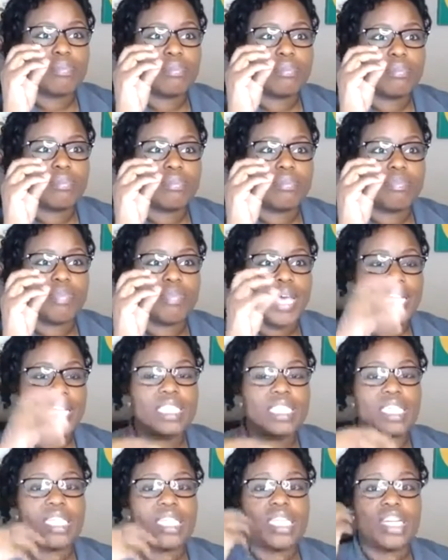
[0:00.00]

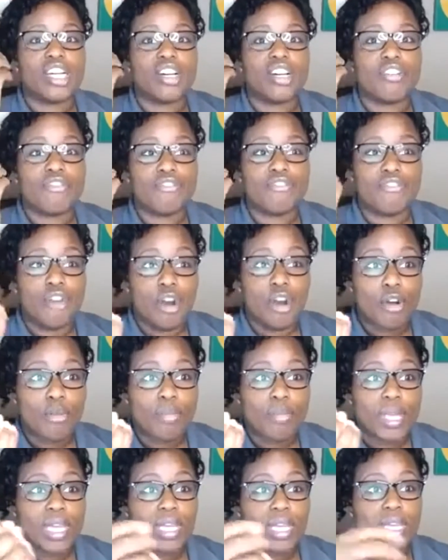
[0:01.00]
basically
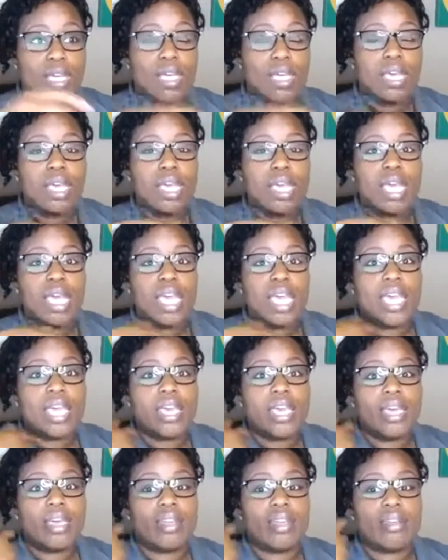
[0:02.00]
confirming
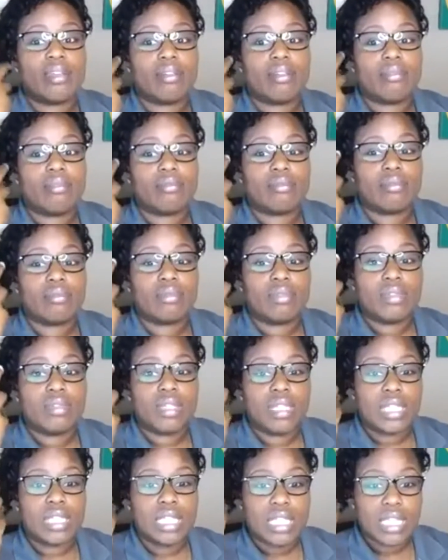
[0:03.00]
and
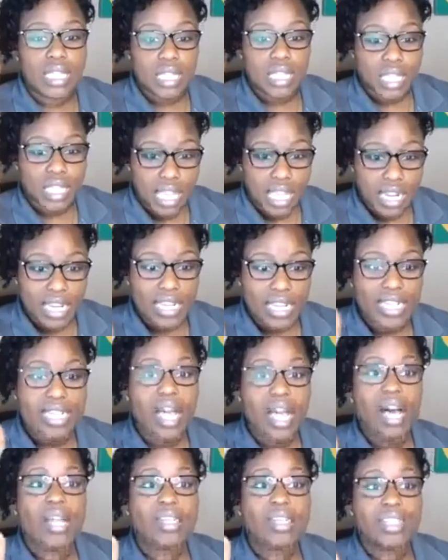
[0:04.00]

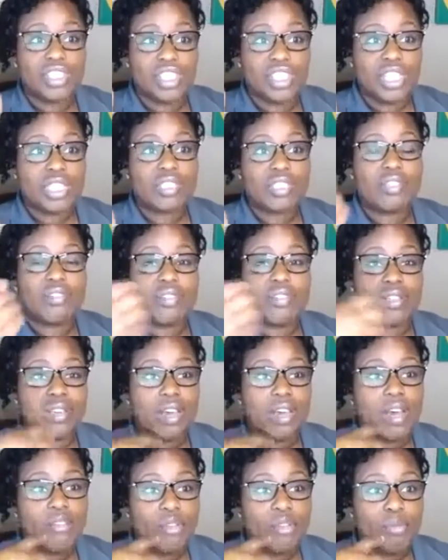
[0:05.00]
acknowledging to the
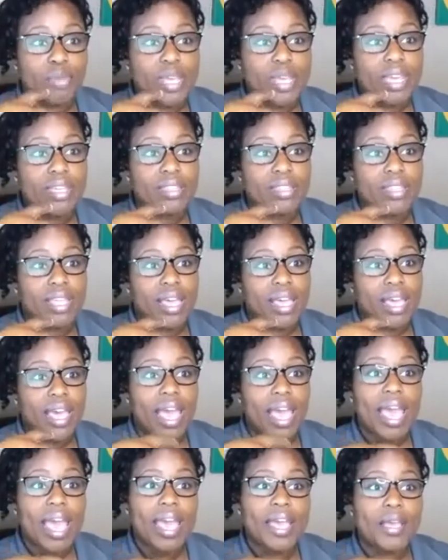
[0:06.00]
government that,
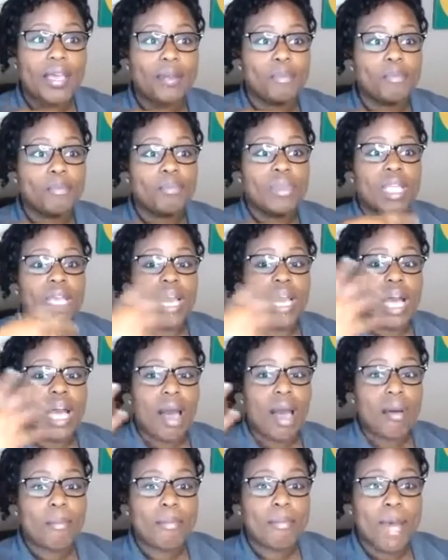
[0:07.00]
hey,
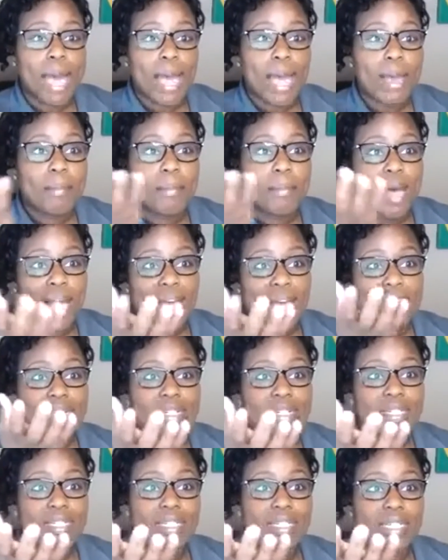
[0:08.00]
I'm buying my
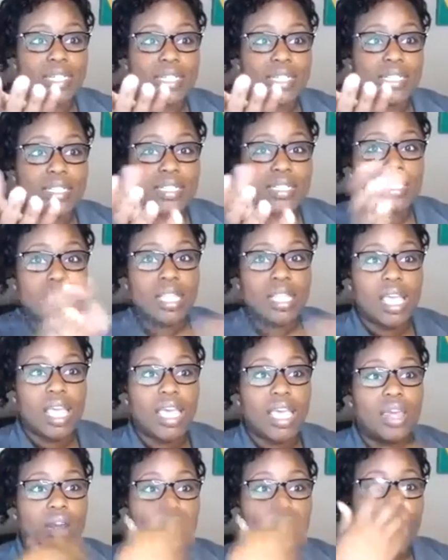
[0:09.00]
goods
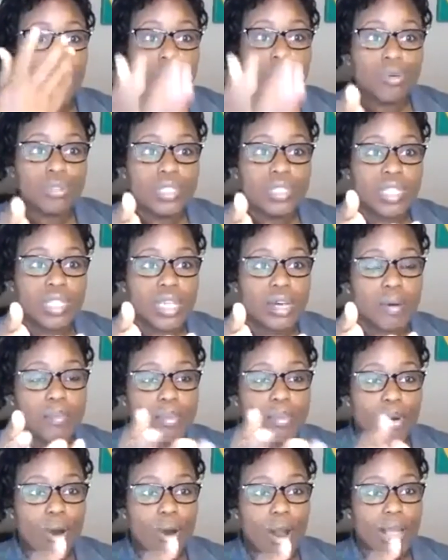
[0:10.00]
at a wholesale
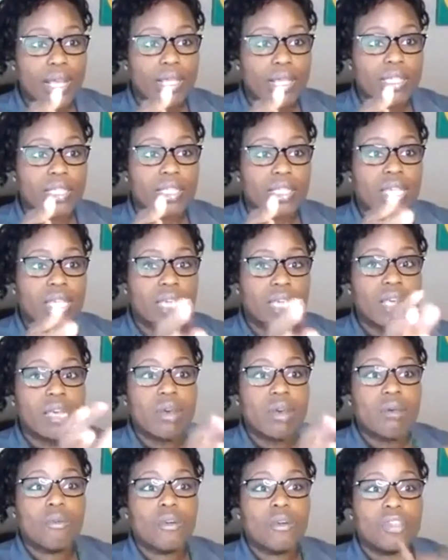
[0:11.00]
price
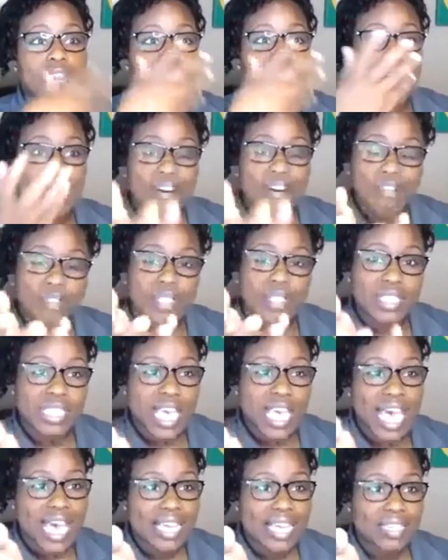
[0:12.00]
without the
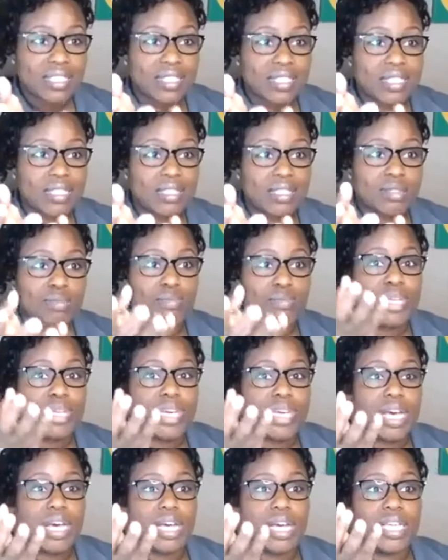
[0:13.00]
taxes
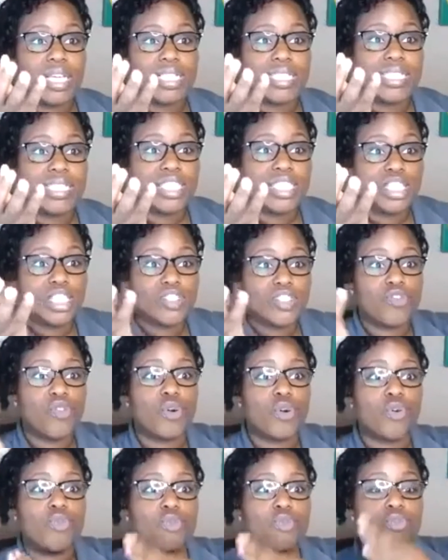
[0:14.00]
because this is
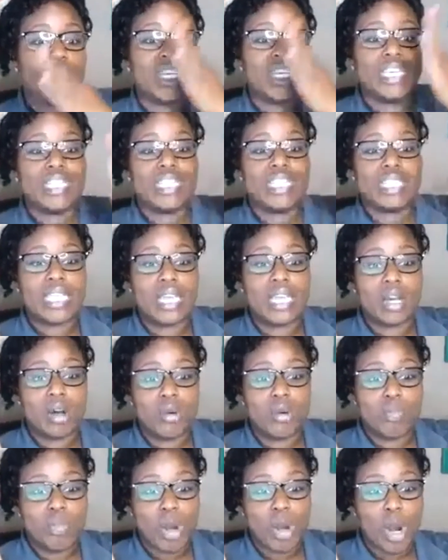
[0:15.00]
for resale
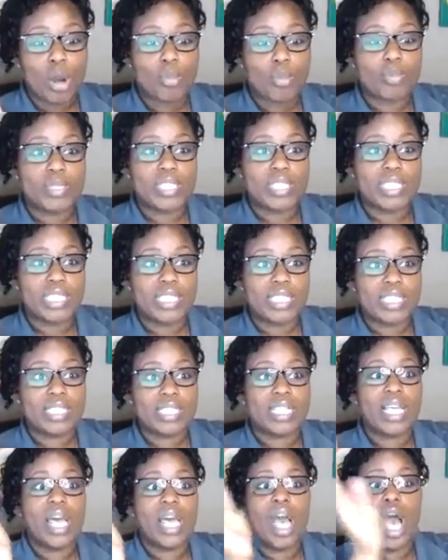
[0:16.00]
purposes
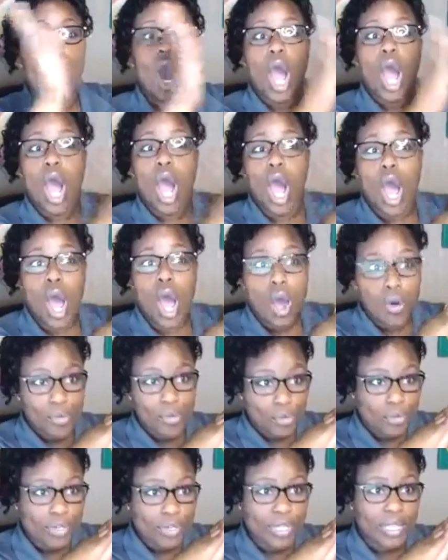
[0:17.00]

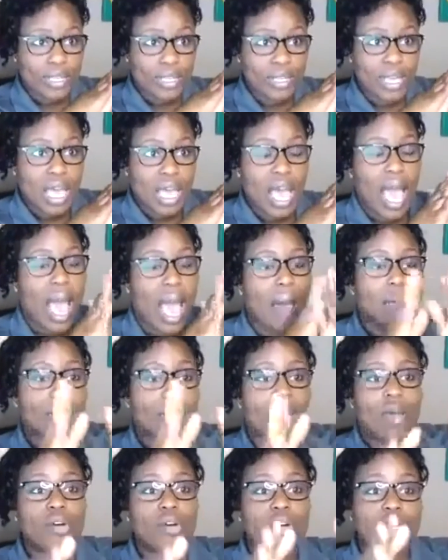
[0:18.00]
only. I'm
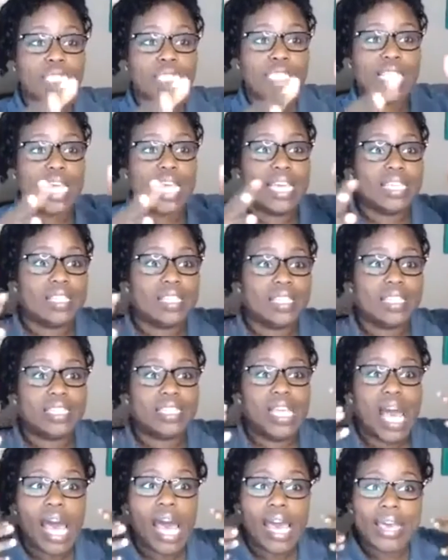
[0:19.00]
not going to take these
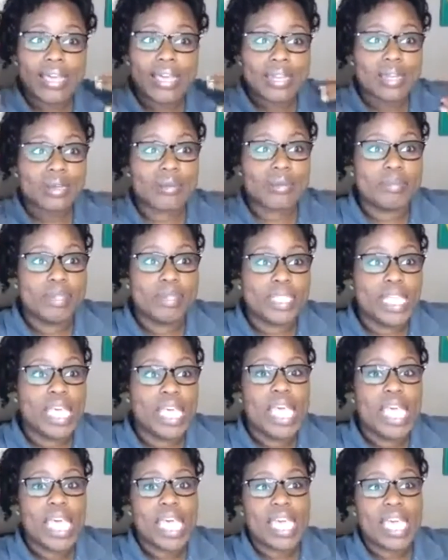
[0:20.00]
items
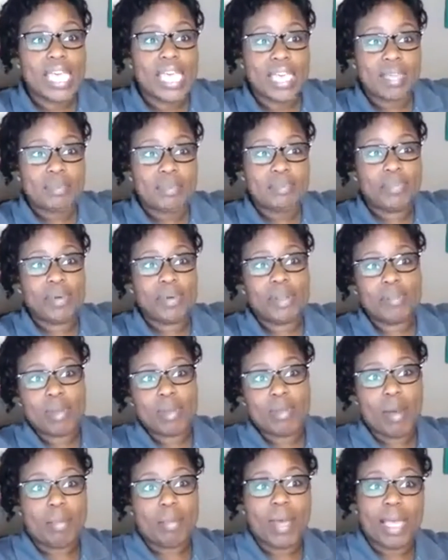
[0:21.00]
and put them in
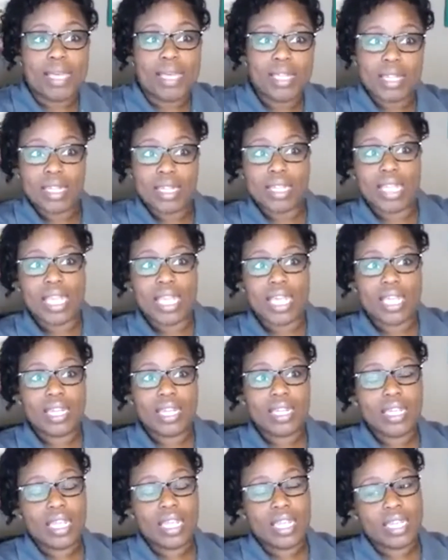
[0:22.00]
my pocket
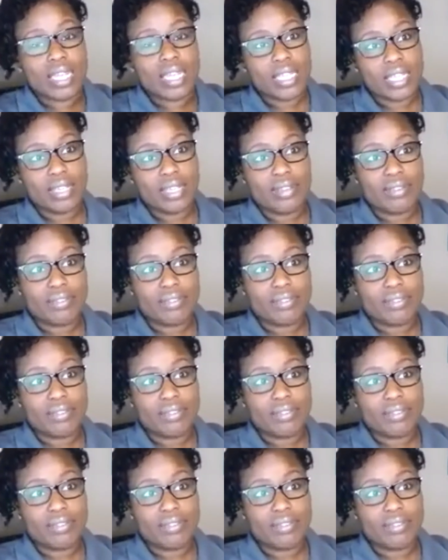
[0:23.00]
and leave